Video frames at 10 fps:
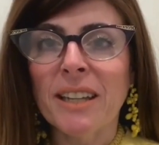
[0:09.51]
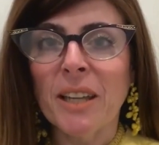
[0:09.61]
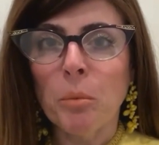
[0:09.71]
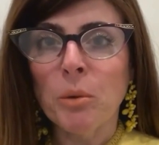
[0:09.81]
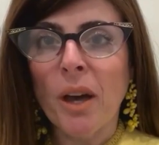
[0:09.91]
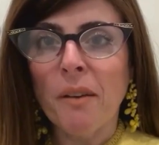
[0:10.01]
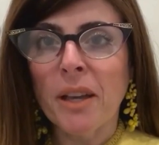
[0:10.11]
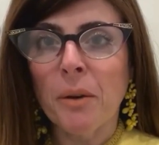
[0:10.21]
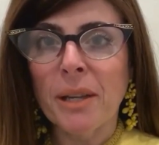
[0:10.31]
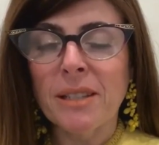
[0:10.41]
I hope you're having
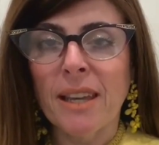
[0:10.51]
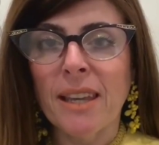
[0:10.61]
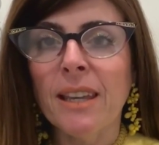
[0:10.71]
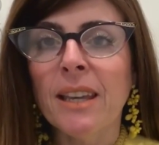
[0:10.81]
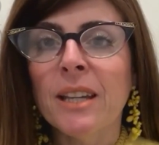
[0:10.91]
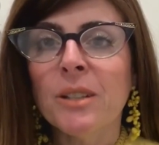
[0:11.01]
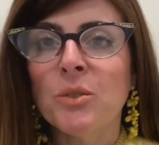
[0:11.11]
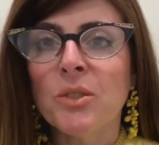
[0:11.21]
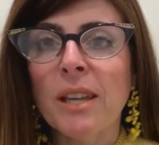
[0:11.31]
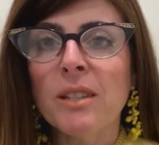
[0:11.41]
a great day.
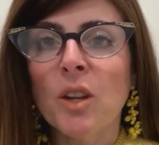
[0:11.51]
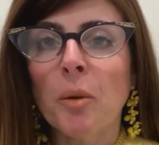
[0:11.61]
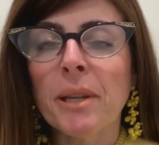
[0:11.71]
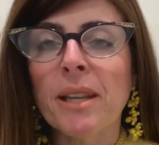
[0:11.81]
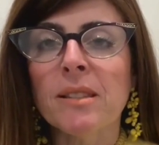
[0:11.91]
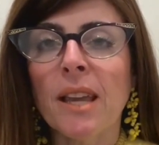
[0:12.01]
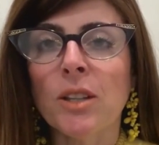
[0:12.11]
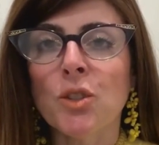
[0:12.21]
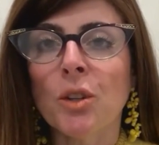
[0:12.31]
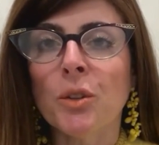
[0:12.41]
Today's topic is
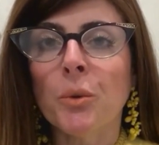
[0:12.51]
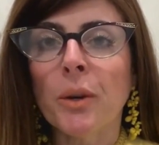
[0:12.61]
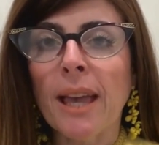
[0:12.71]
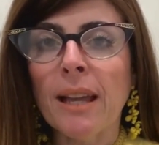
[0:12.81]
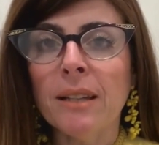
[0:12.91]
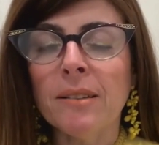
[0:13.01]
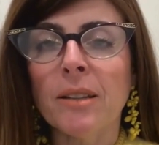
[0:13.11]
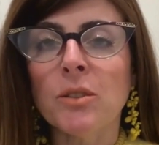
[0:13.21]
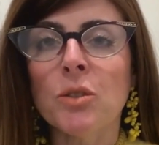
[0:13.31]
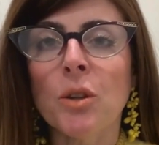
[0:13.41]
Angel Nuriel,
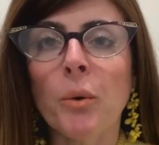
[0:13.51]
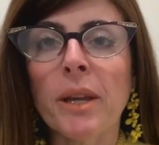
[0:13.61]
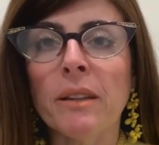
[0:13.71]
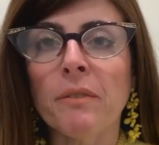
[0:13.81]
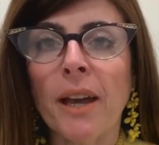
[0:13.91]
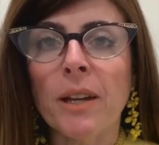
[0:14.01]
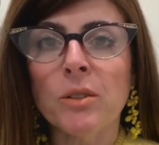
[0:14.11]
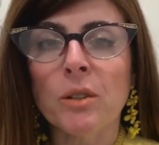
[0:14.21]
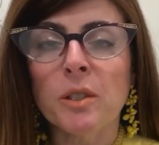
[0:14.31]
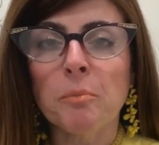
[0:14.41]
that's stoking the
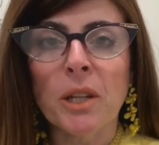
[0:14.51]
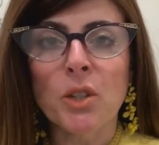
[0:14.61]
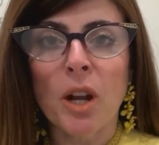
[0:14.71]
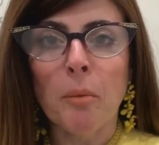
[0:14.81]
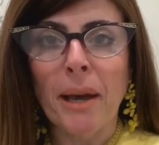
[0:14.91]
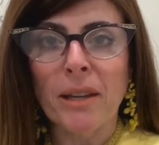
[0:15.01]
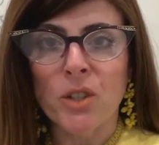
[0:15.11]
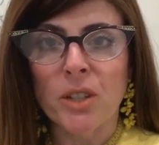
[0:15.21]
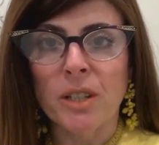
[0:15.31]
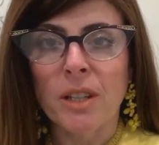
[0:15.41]
fires of spiritual
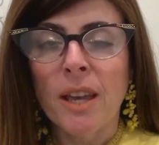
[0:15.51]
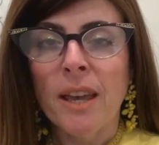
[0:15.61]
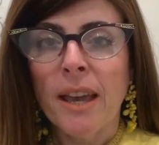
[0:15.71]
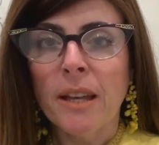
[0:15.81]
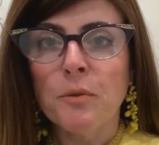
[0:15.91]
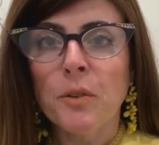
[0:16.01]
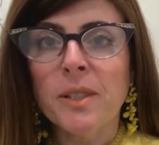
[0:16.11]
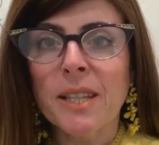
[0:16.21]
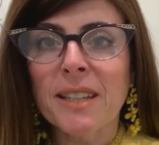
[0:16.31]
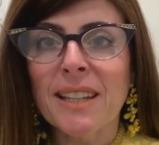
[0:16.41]
passion. And if you're
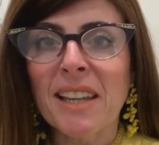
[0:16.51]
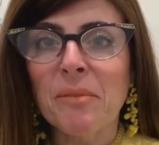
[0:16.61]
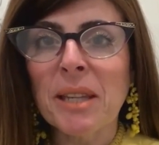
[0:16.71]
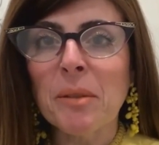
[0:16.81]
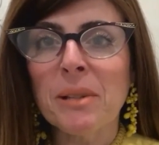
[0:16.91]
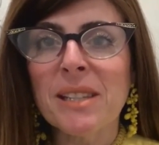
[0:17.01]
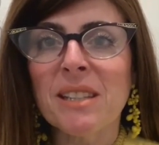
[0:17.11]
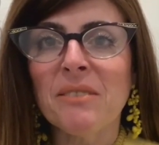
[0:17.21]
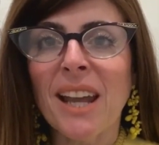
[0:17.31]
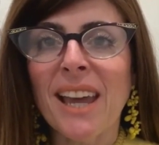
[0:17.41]
excited like me, please
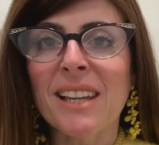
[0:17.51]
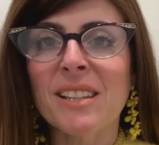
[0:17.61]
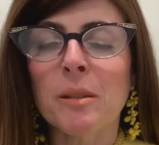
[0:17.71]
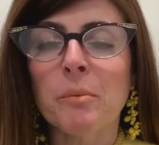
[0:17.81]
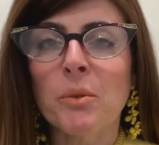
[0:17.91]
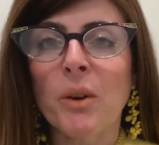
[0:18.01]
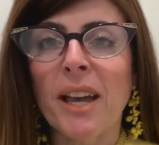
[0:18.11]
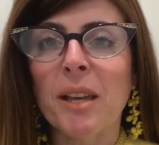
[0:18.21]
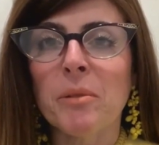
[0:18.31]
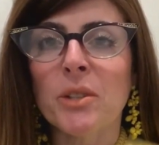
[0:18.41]
leave a like,
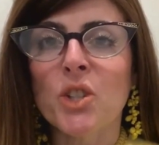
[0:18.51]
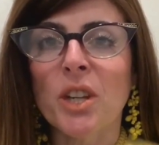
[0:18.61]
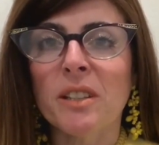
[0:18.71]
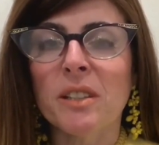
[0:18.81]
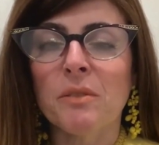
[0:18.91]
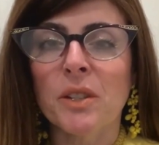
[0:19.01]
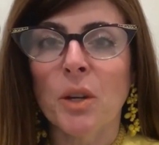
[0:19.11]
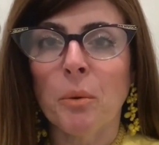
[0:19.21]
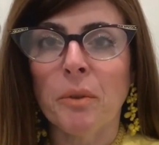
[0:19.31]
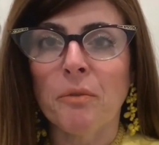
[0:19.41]
subscribe, and share this
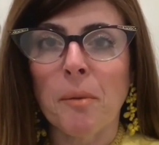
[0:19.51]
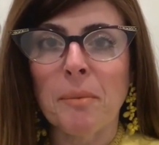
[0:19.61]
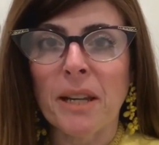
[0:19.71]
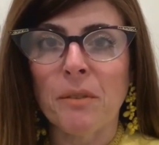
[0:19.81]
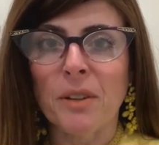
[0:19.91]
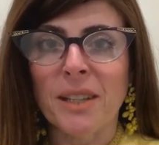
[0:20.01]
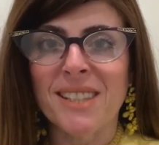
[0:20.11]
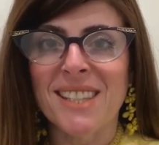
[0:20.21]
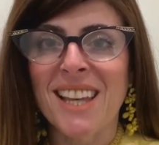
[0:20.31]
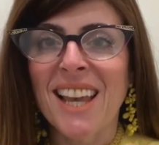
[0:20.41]
video with family and
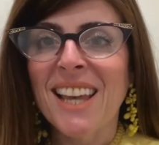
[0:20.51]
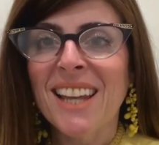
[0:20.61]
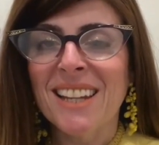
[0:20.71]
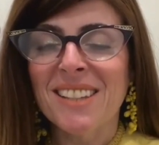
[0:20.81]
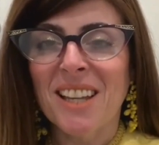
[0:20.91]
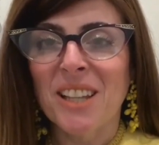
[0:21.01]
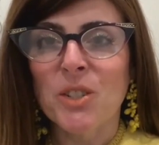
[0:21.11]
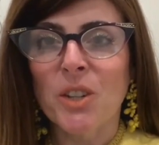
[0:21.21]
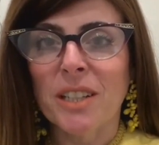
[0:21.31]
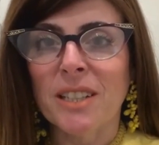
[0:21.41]
friends. Let's get
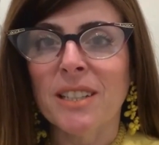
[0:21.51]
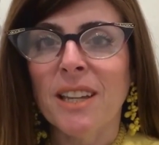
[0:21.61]
started.